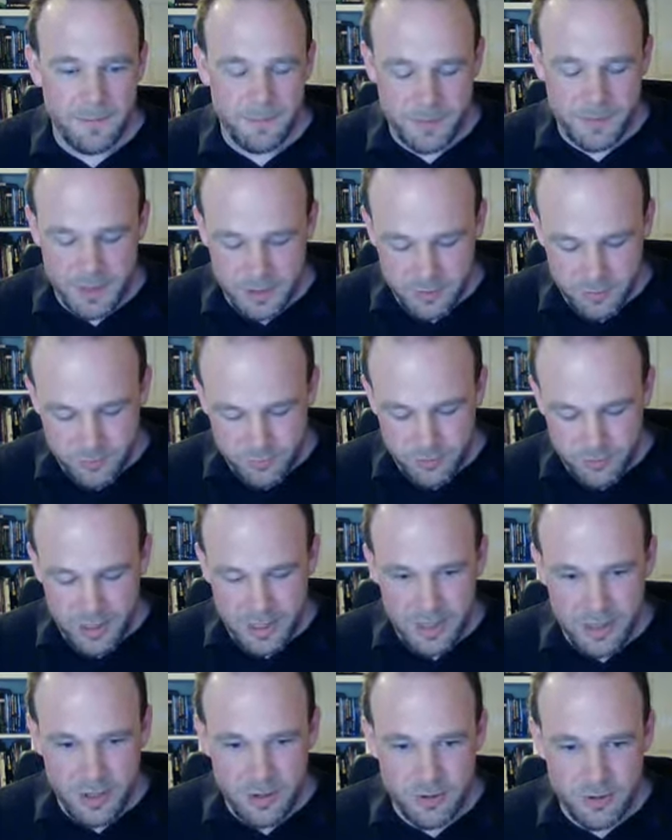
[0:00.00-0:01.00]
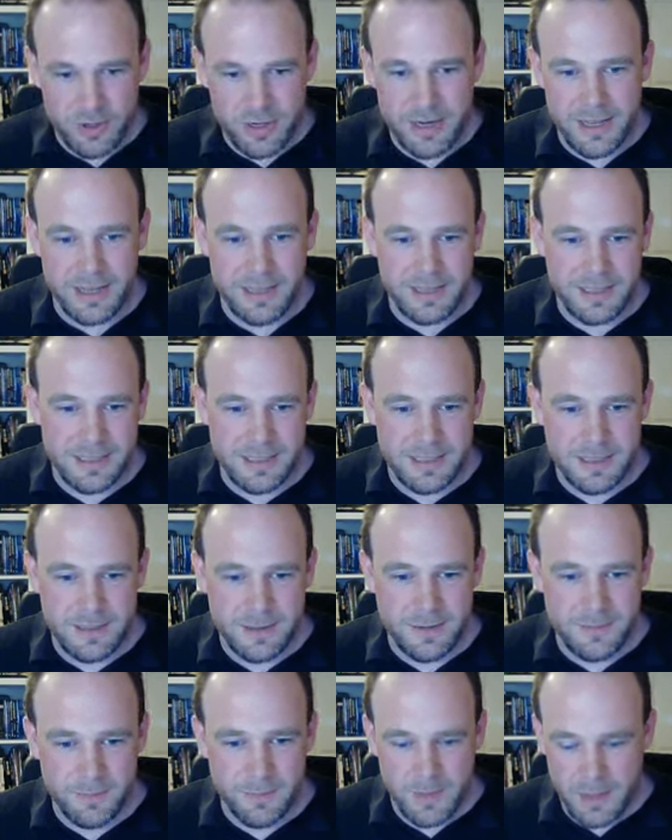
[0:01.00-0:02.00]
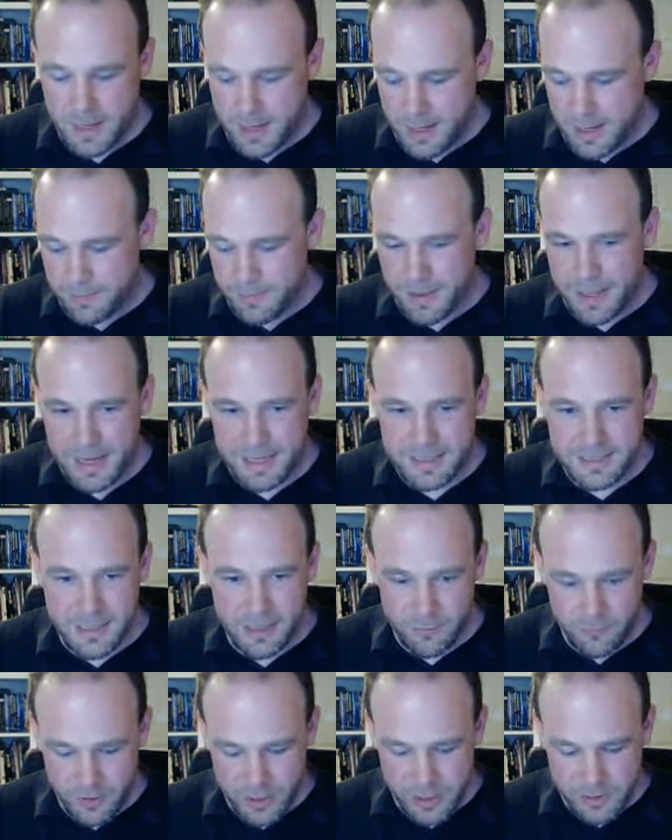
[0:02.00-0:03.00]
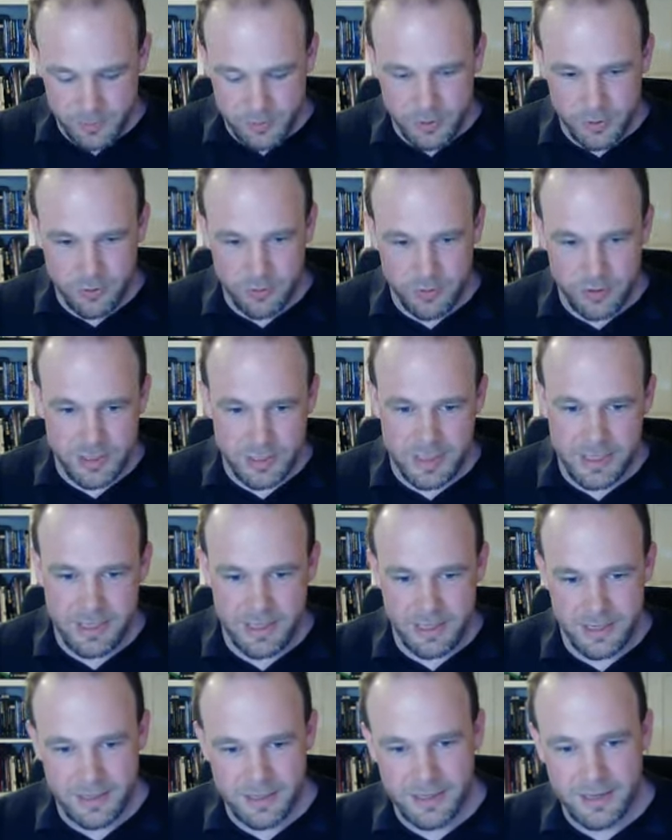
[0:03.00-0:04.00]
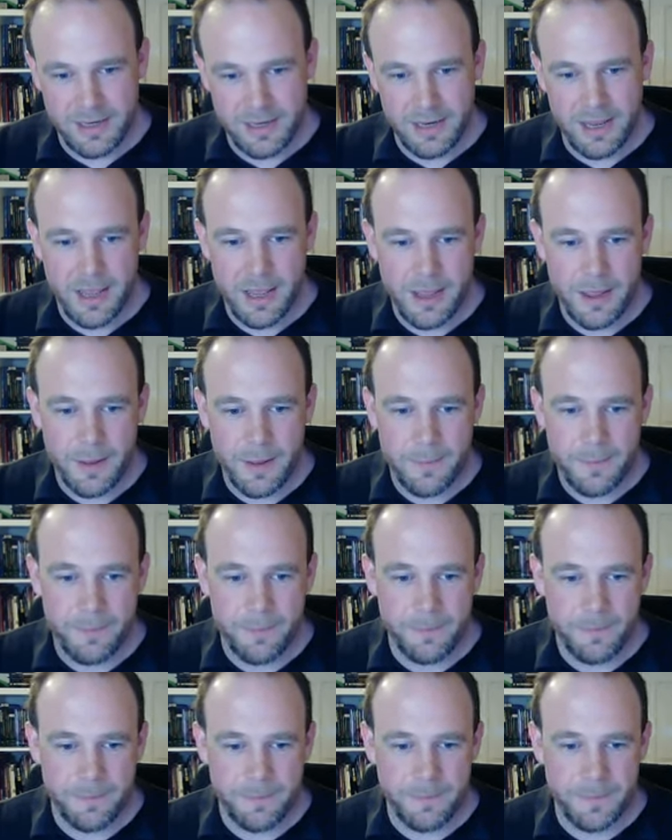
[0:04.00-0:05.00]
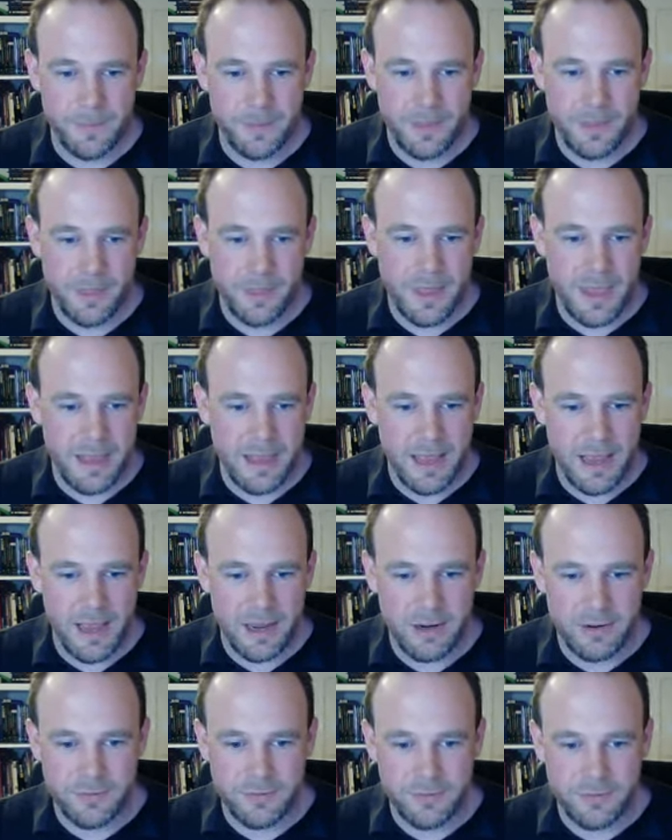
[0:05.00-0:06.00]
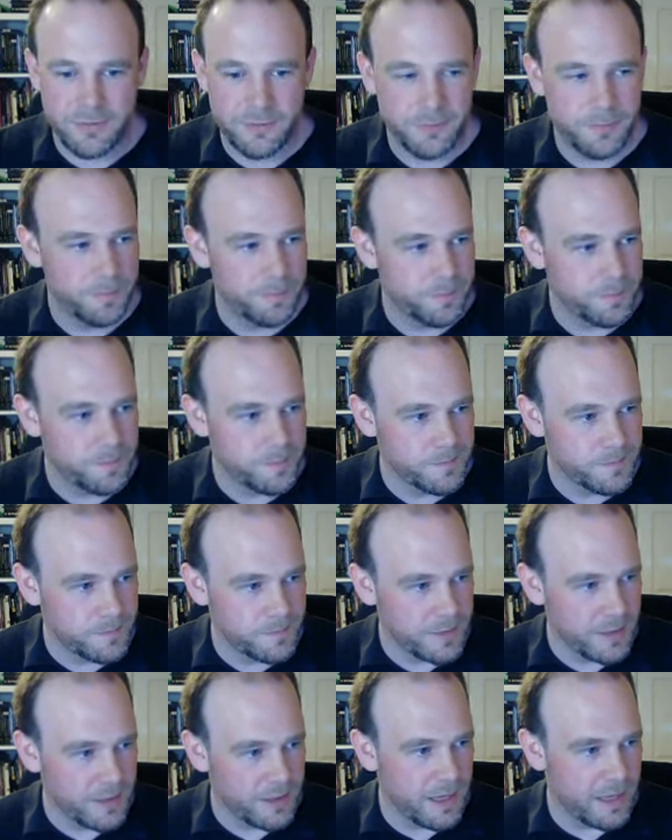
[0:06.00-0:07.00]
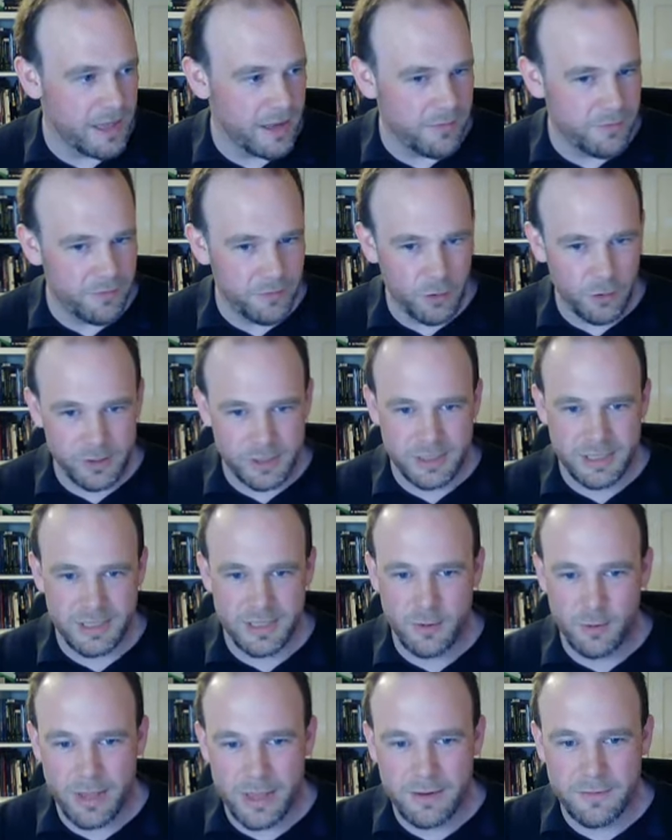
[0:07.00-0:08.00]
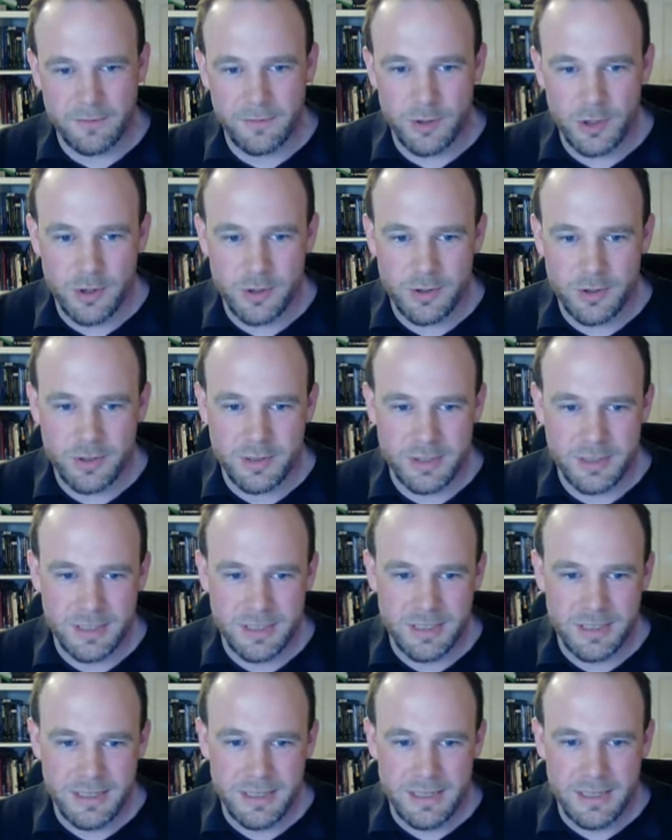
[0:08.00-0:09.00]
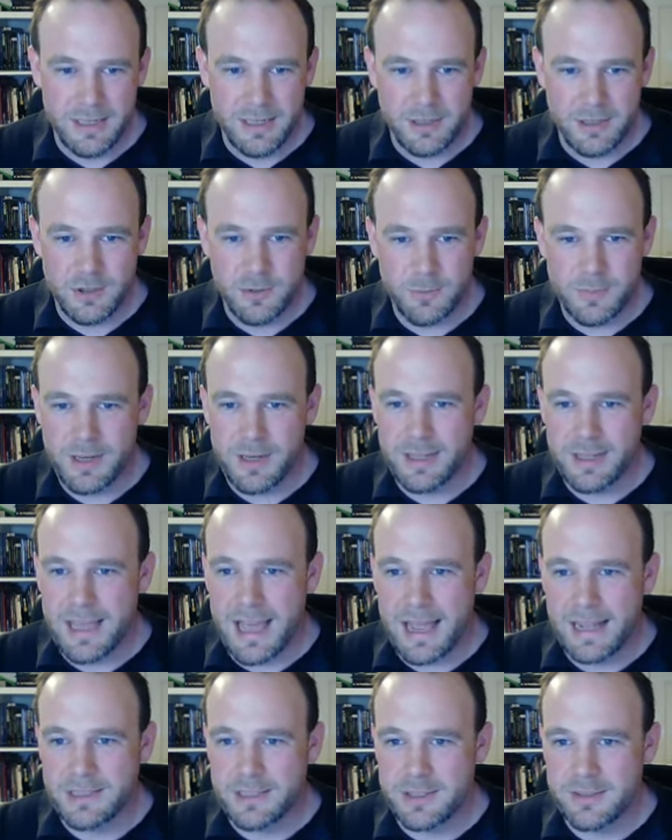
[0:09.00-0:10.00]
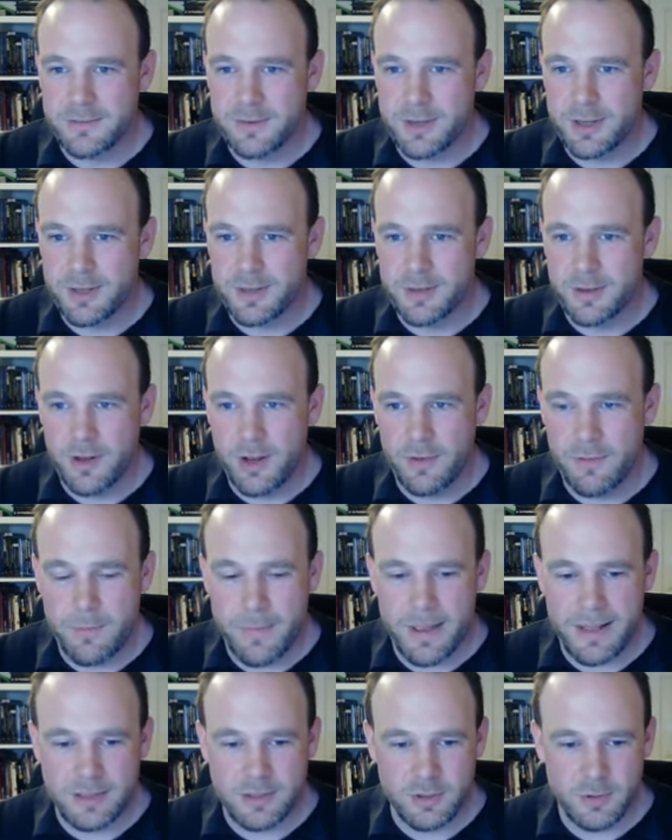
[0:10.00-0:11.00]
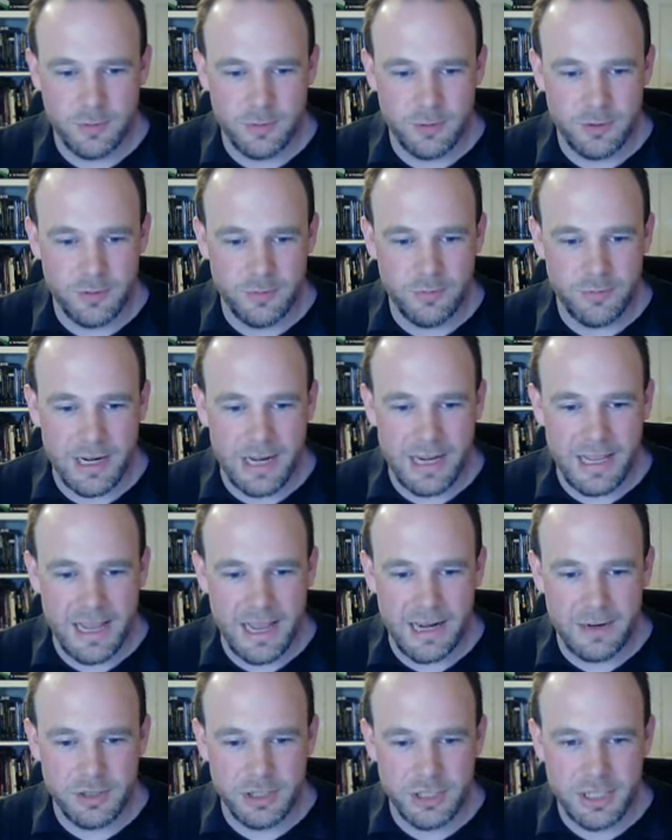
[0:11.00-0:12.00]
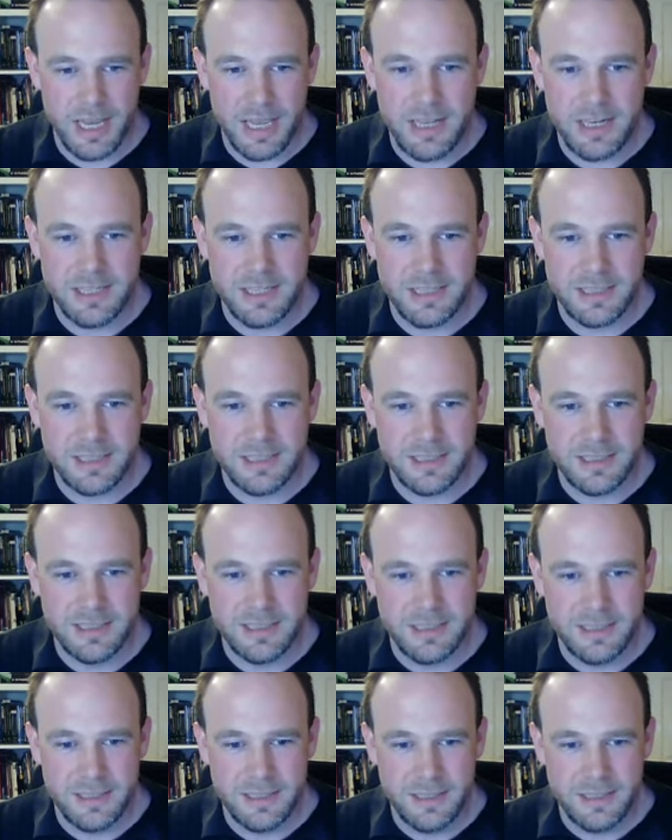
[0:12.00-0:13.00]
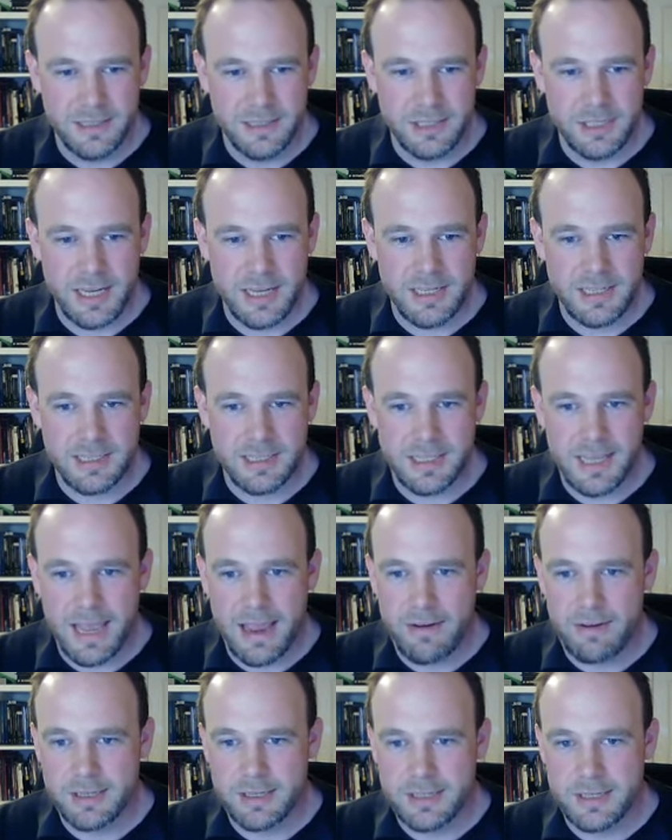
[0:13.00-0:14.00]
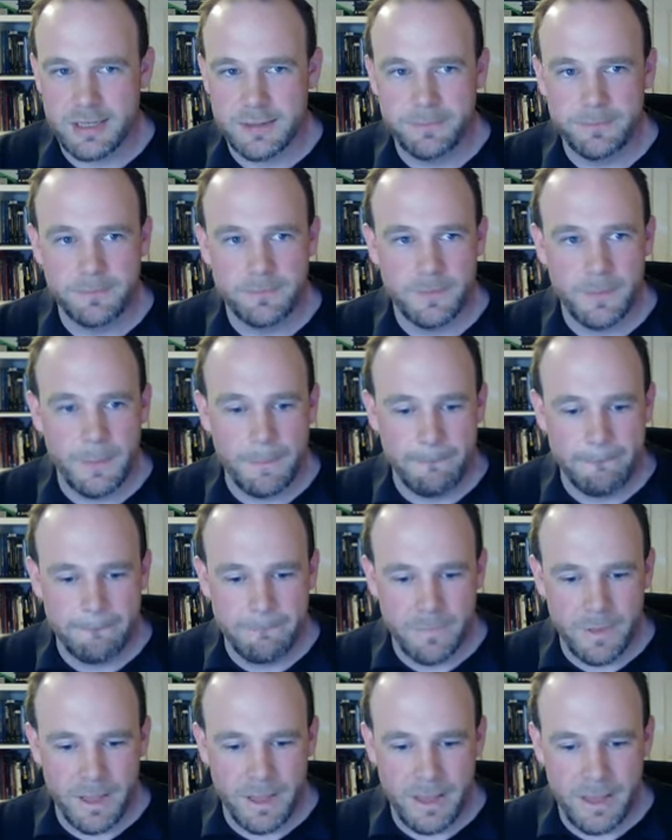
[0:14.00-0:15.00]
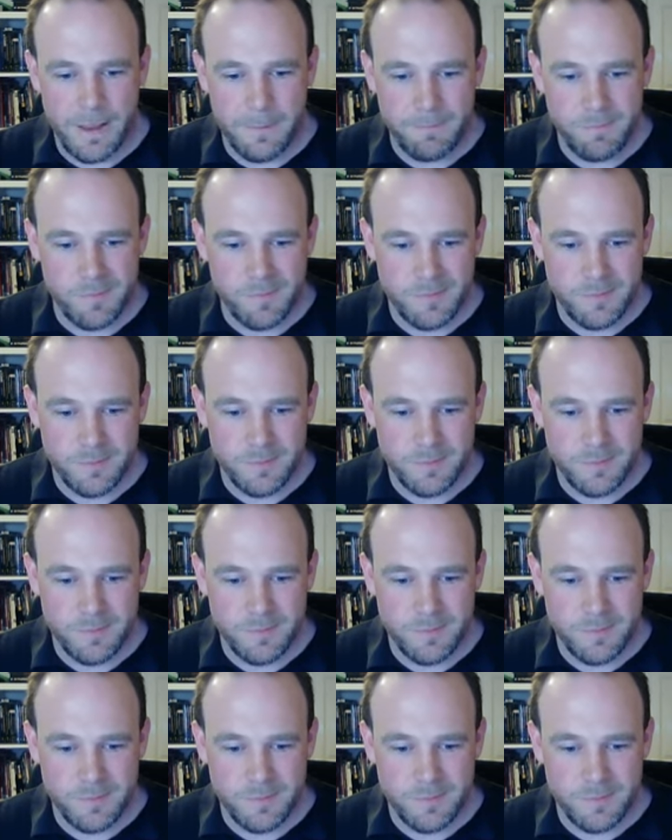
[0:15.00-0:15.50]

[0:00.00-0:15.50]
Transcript: this green young knight, um, as they reach maturity, um, they kind of they, they flourish or they have learned something at the hands of a of a mentor that really kind of changes changes the character. Um,